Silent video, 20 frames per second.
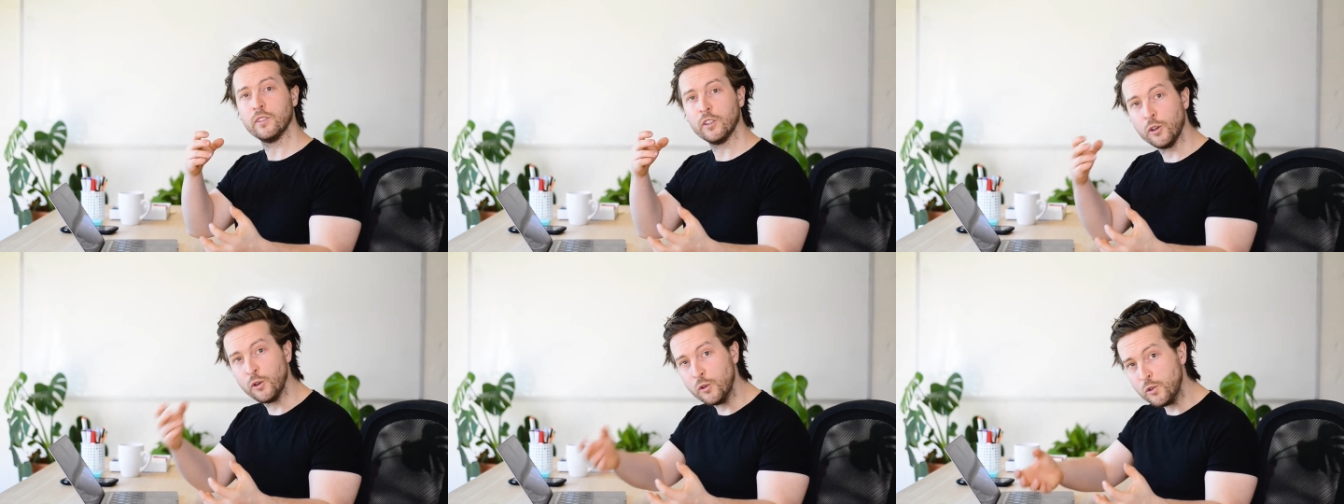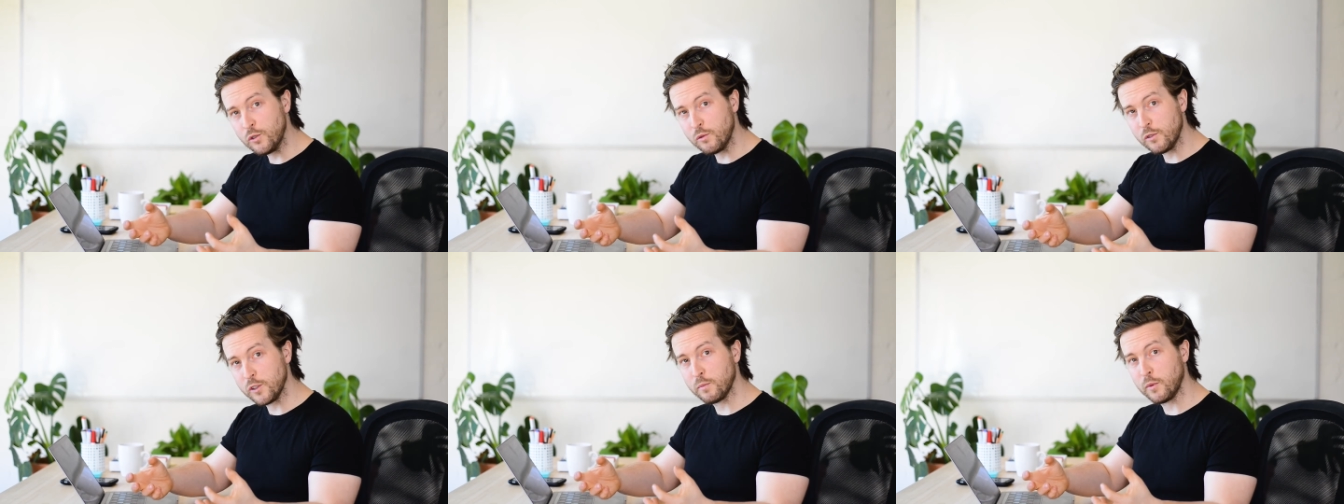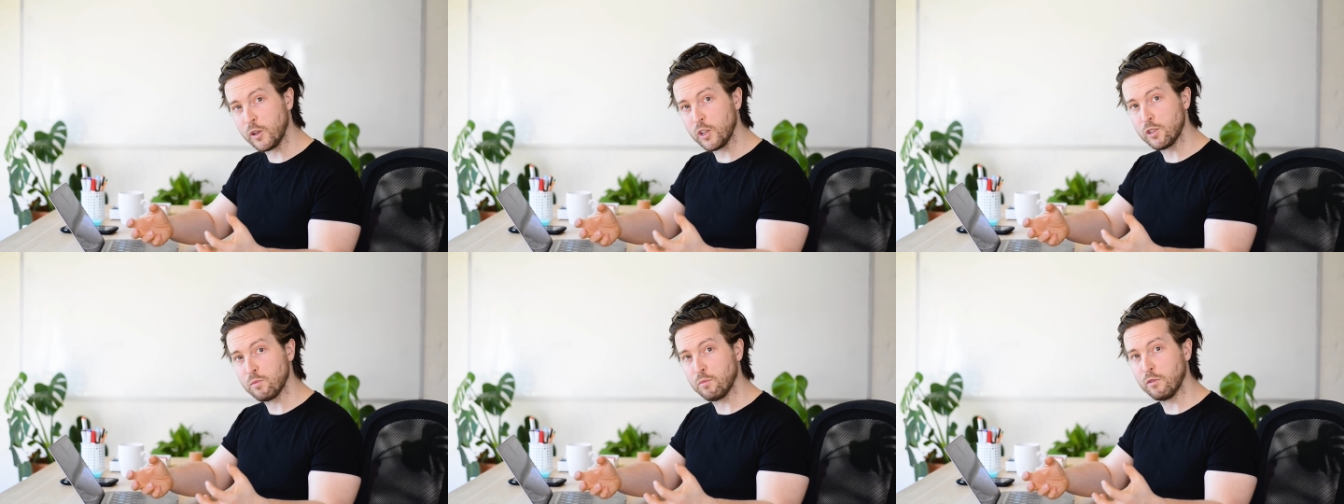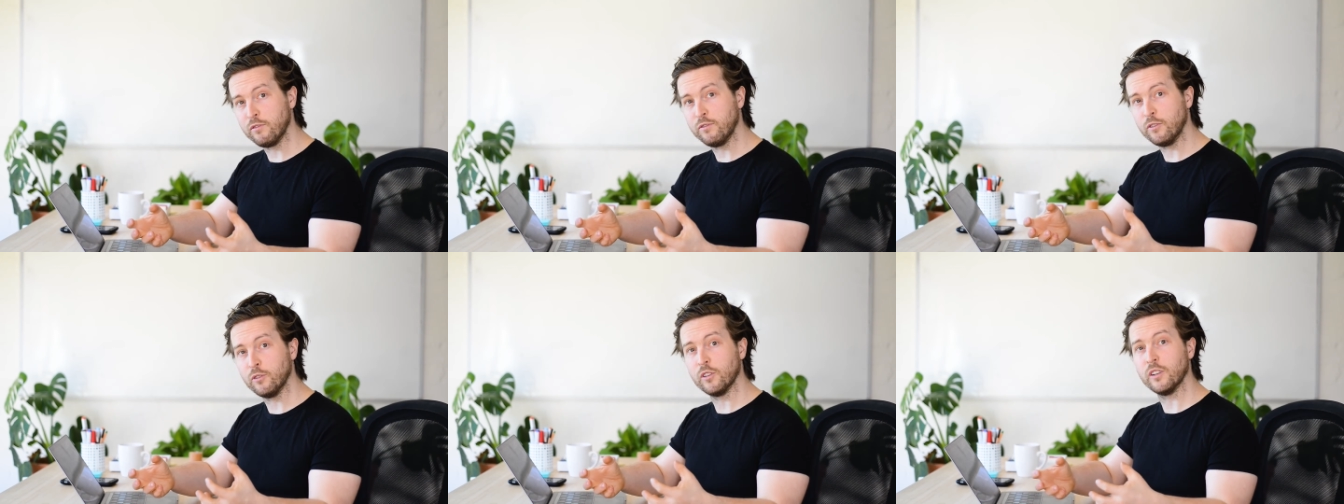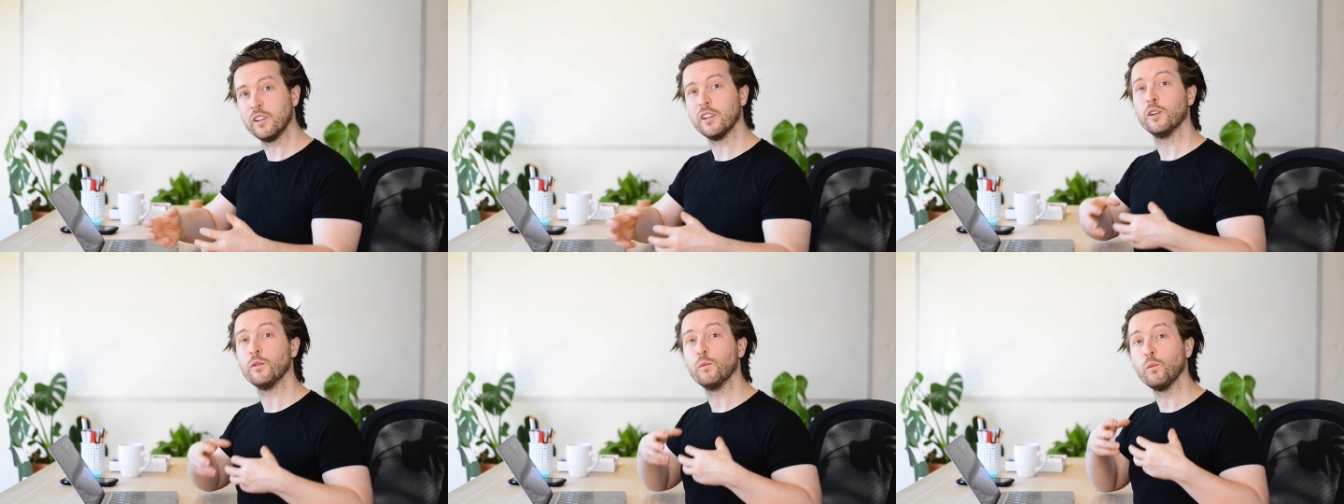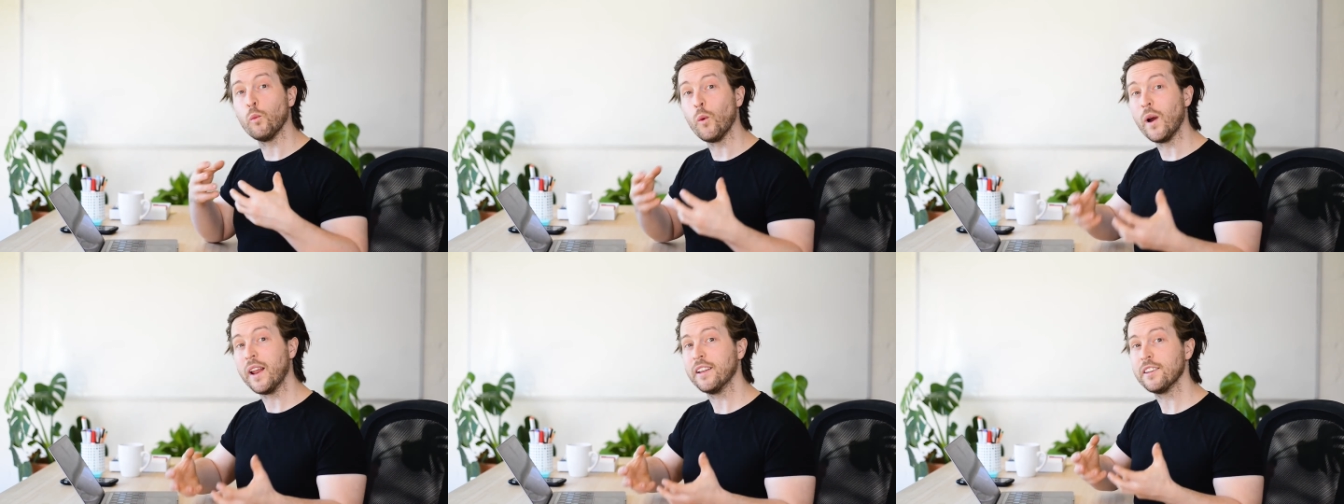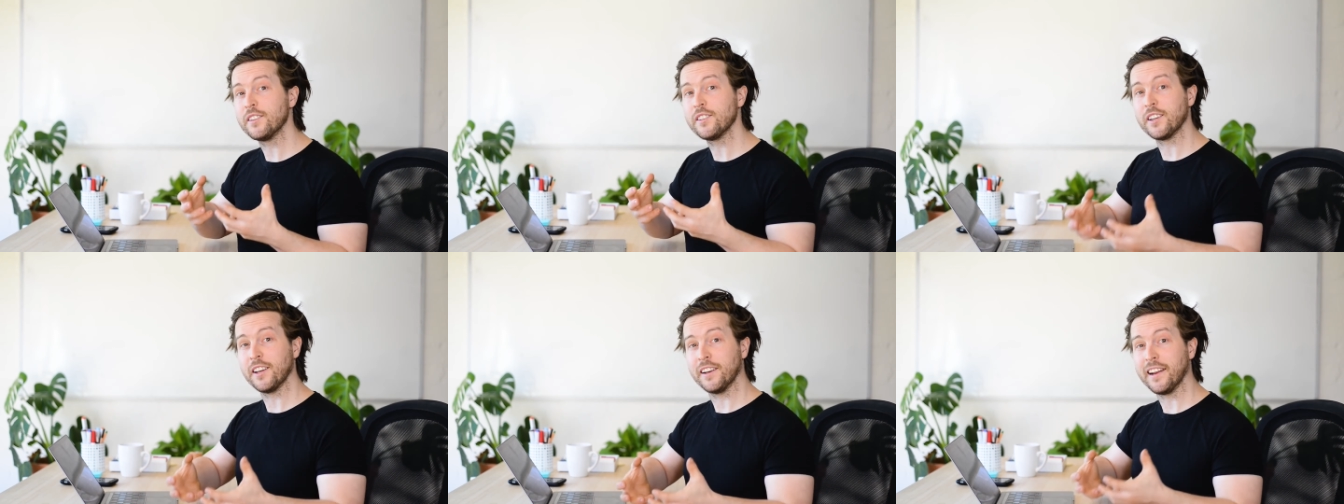who's responsible for it, and when
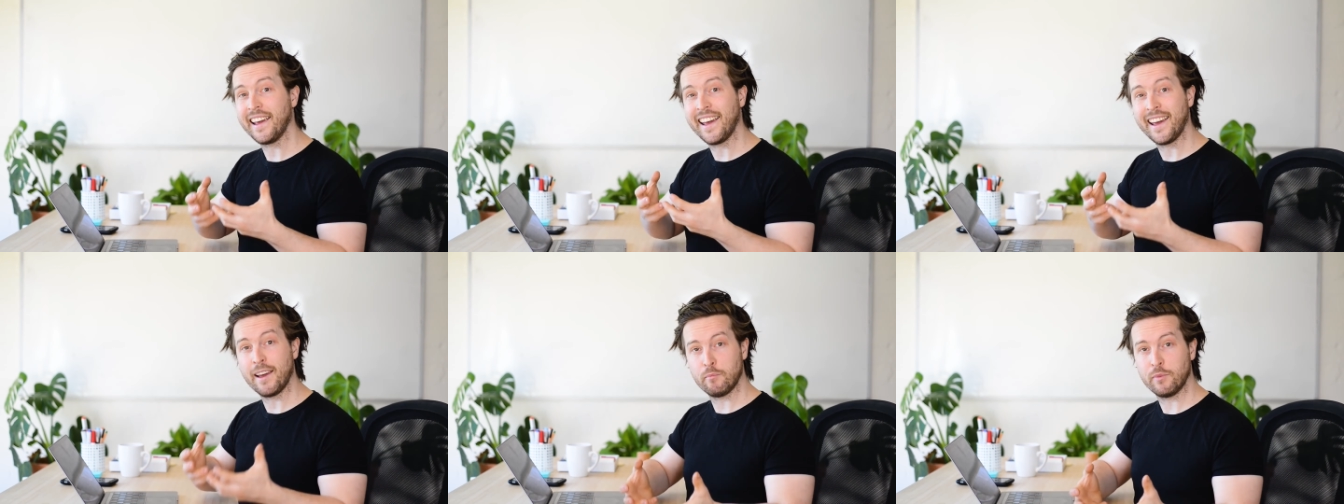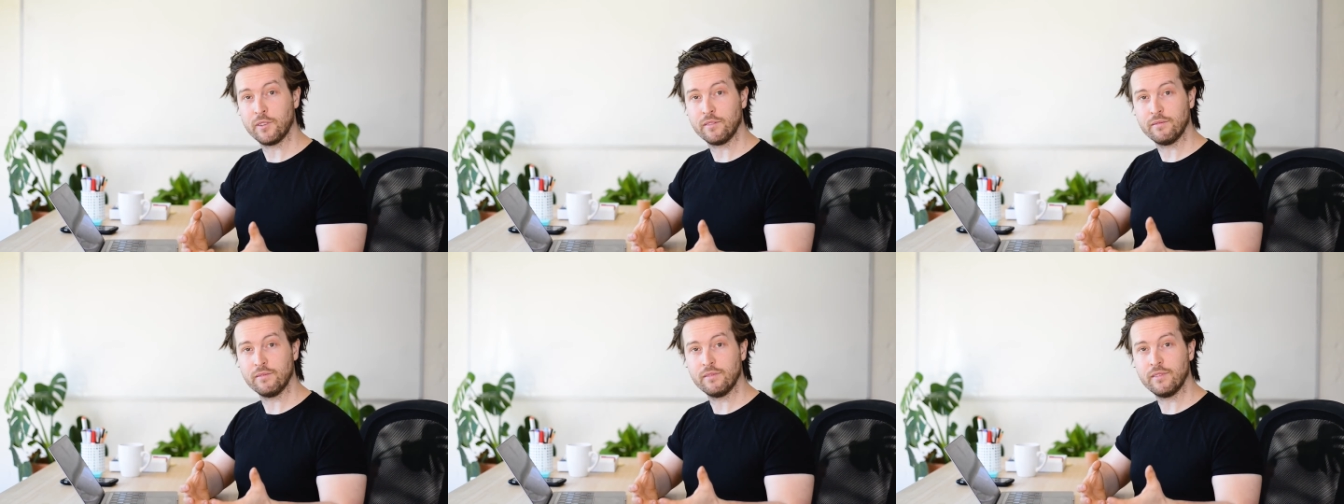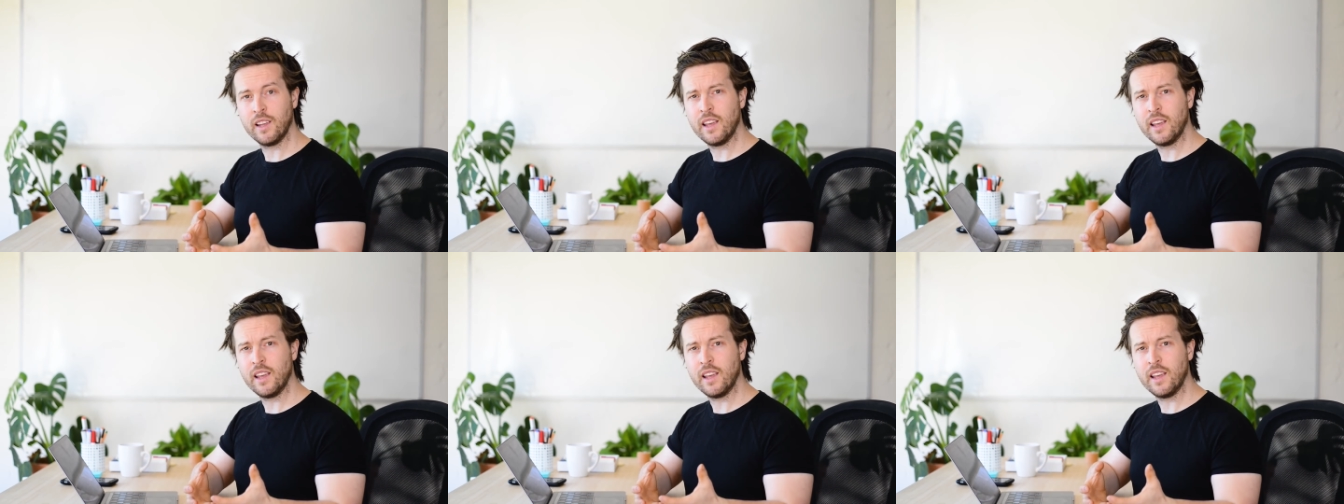it's going to happen.